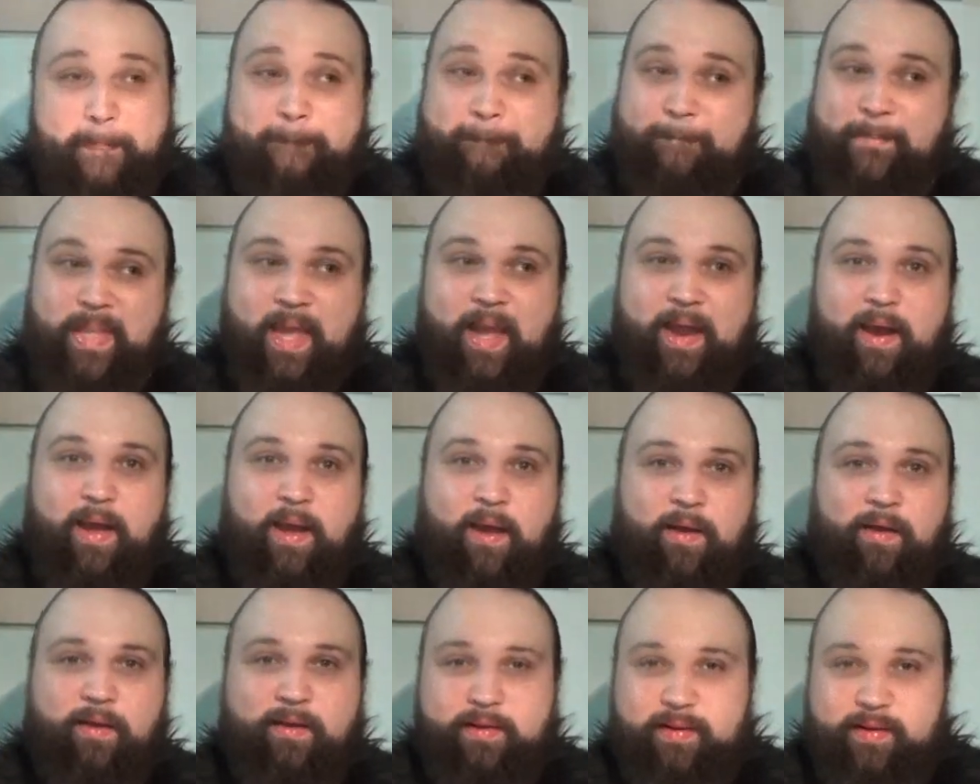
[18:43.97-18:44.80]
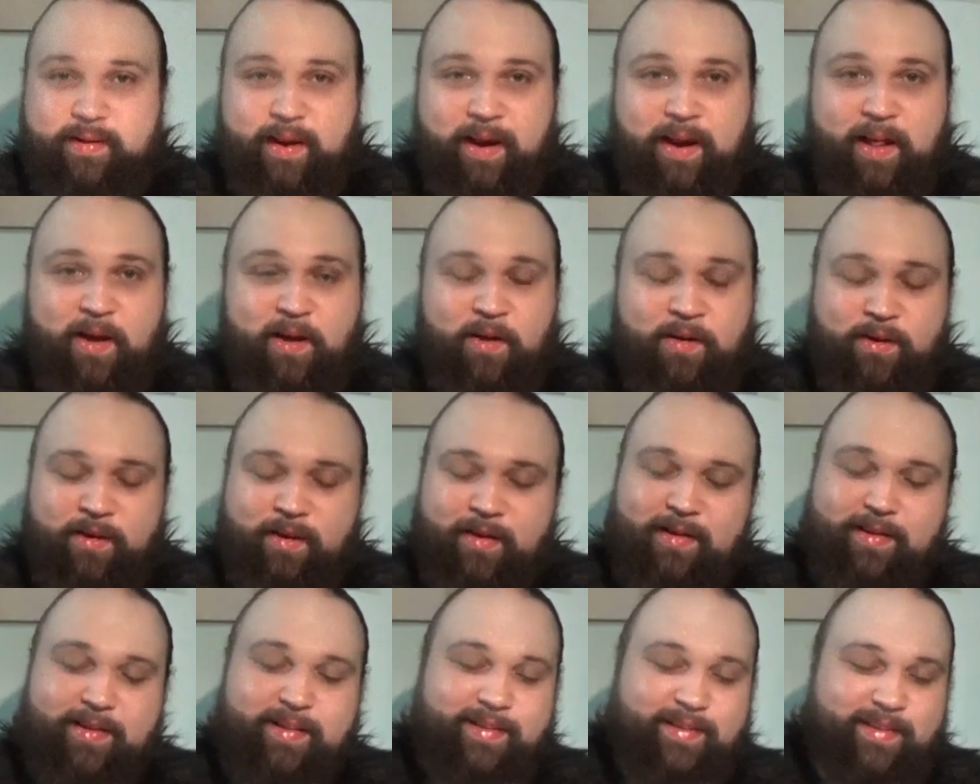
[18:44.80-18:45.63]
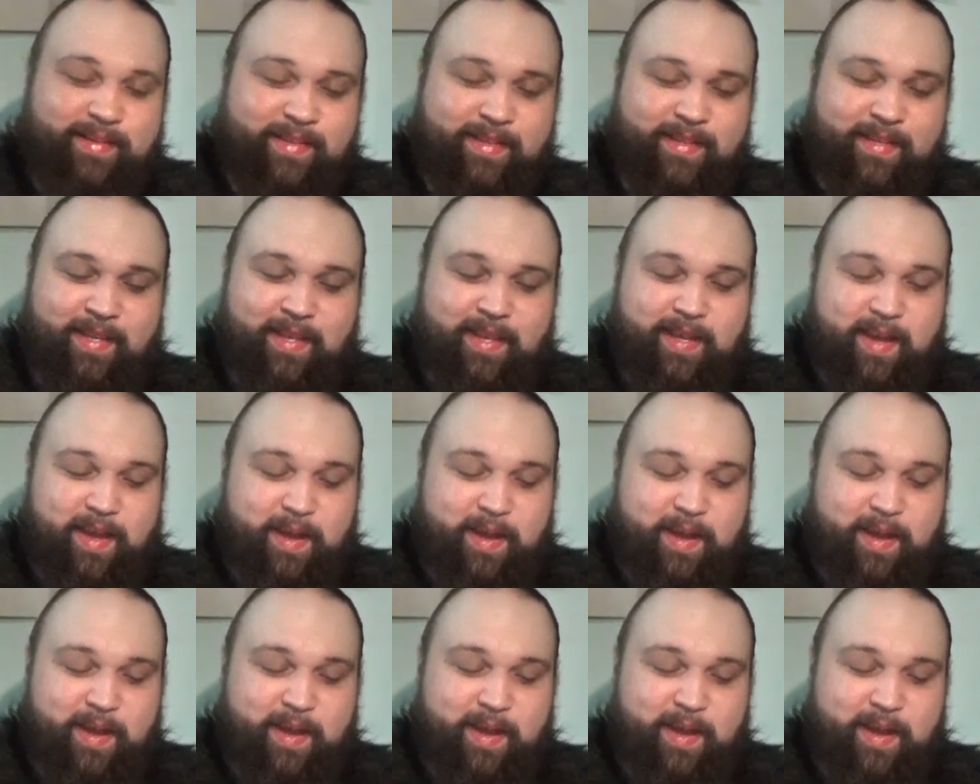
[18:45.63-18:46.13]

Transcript: know what's gonna happen. I know, I know.